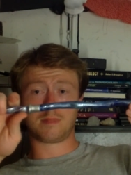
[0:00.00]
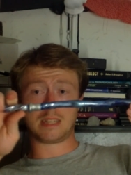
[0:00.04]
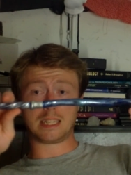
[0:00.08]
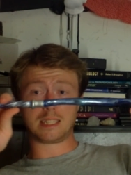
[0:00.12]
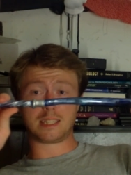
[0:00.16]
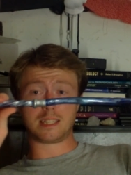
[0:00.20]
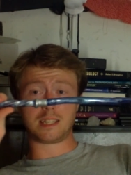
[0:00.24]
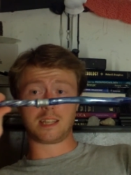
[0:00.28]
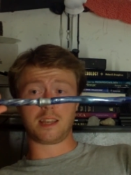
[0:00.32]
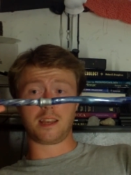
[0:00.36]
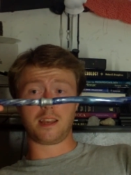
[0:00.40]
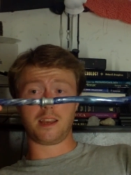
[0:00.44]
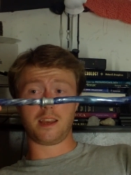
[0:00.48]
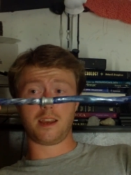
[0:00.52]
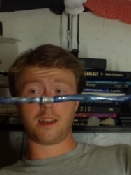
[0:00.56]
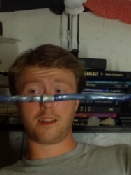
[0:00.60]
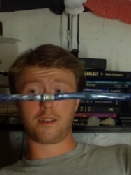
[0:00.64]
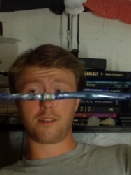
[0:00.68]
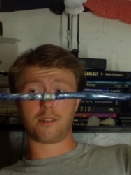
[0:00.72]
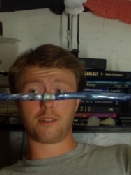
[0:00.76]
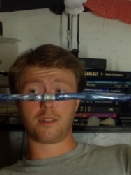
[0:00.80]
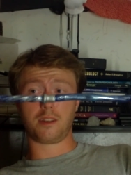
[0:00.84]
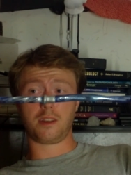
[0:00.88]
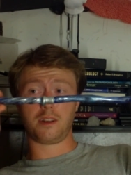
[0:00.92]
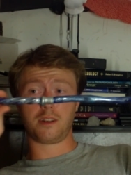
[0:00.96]
That's the
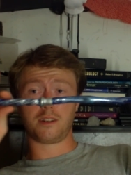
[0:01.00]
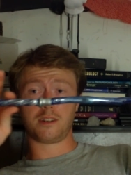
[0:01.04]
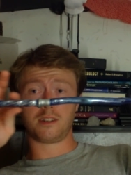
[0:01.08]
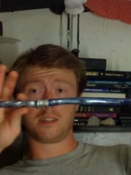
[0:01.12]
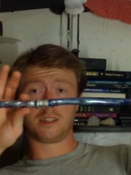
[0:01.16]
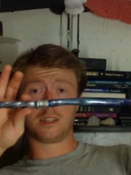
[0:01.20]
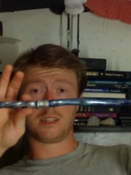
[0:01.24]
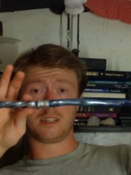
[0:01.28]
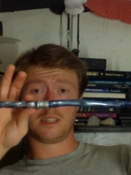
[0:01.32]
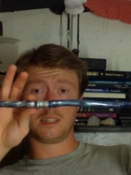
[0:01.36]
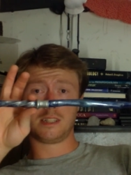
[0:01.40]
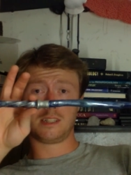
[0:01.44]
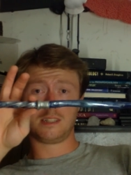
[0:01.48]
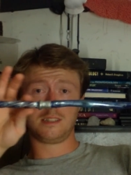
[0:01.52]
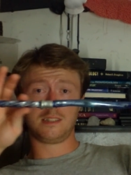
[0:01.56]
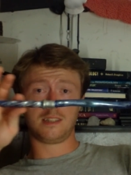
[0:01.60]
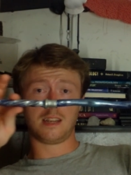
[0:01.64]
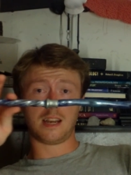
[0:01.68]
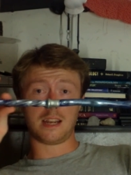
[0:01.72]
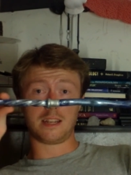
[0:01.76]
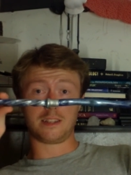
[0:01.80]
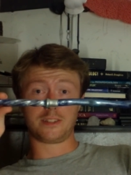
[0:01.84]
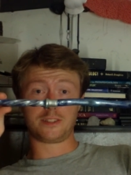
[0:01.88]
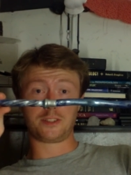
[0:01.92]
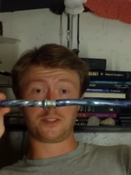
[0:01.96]
handle here, I